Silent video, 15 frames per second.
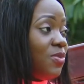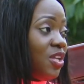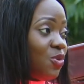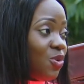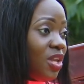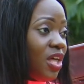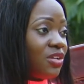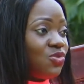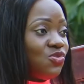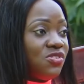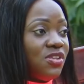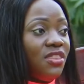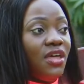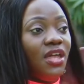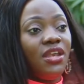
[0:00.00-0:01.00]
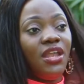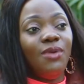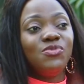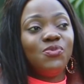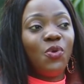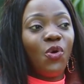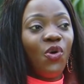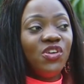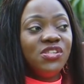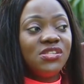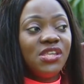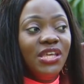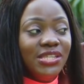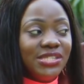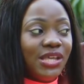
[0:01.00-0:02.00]
they don't like to say their names
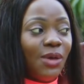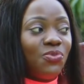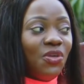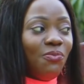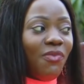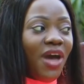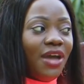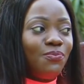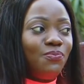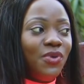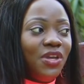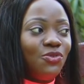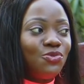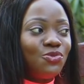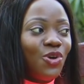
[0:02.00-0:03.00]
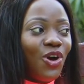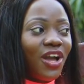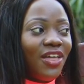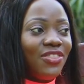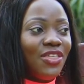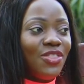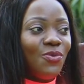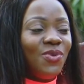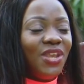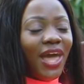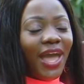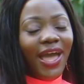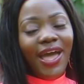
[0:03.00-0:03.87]
because something might be wrong and then they'll be like,